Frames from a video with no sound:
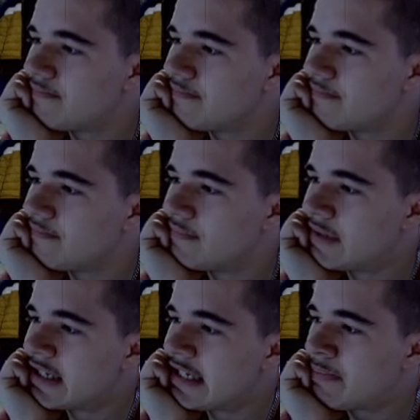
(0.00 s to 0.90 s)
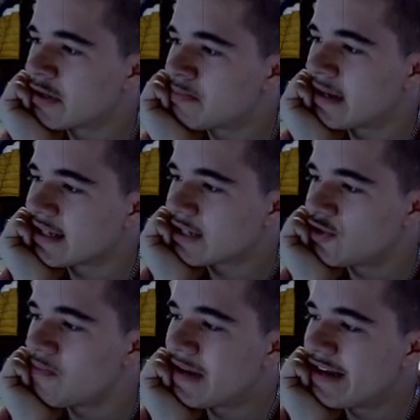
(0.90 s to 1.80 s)
C++ has too
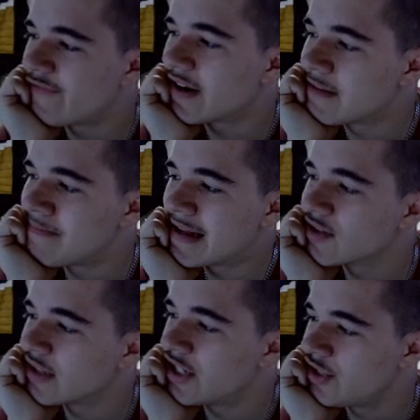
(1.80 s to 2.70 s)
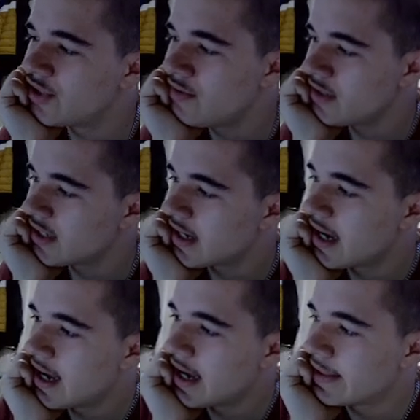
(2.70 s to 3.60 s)
many fundamental issues
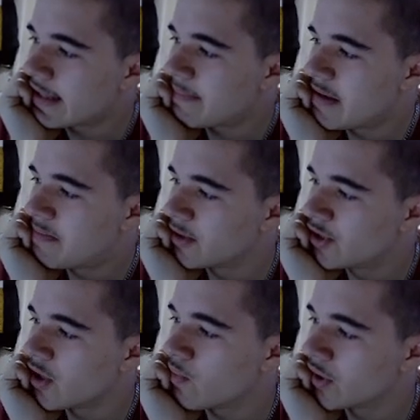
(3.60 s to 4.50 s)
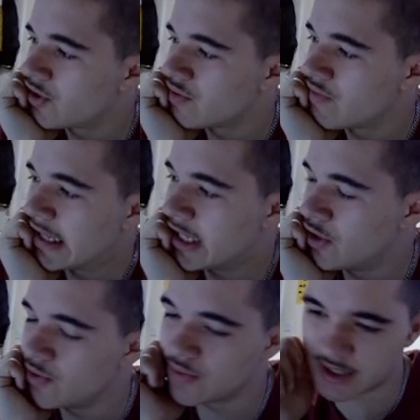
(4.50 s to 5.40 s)
that people don't want to really
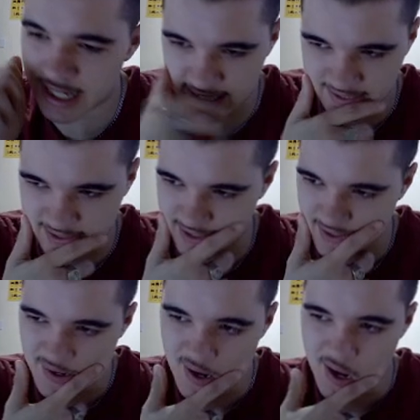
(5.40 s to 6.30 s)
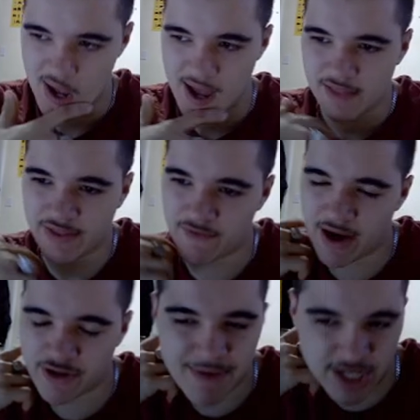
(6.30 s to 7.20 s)
use it. They'd rather
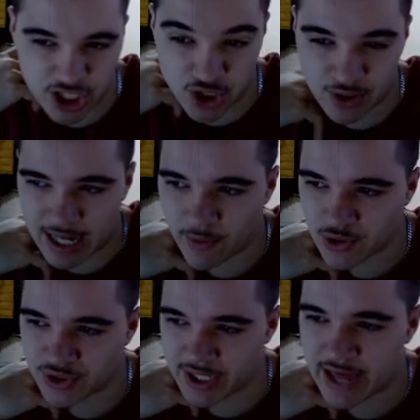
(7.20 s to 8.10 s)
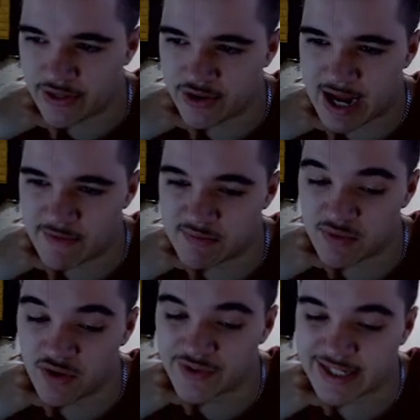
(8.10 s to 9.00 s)
make a new language altogether and
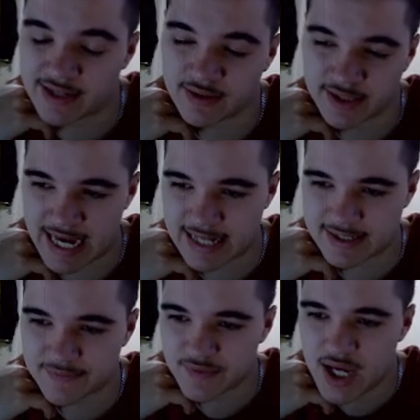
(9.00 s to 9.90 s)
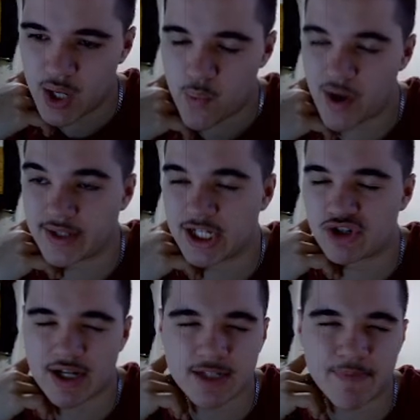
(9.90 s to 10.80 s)
remove the technical debt. Whereas a
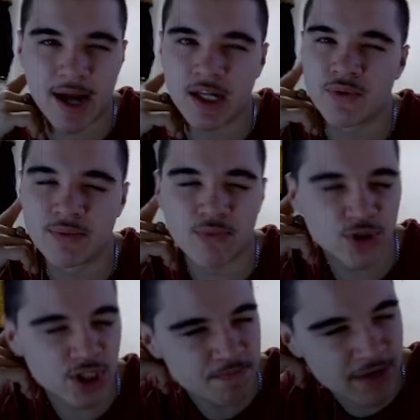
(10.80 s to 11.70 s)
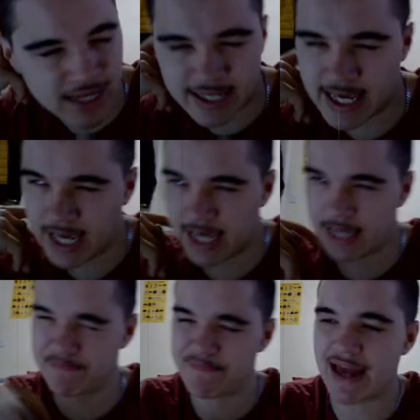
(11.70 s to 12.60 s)
transpiler would more just be like a
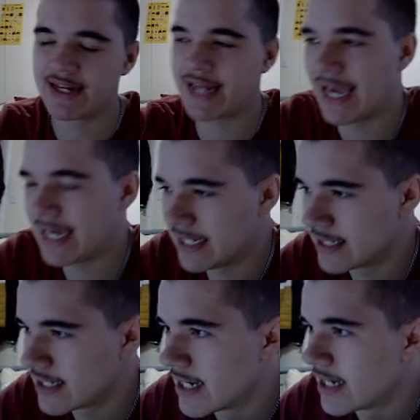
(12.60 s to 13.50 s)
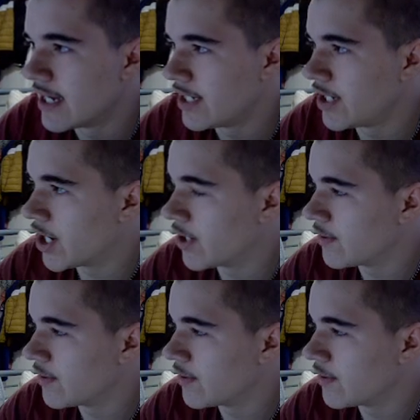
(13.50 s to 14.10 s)
band-aid, you know,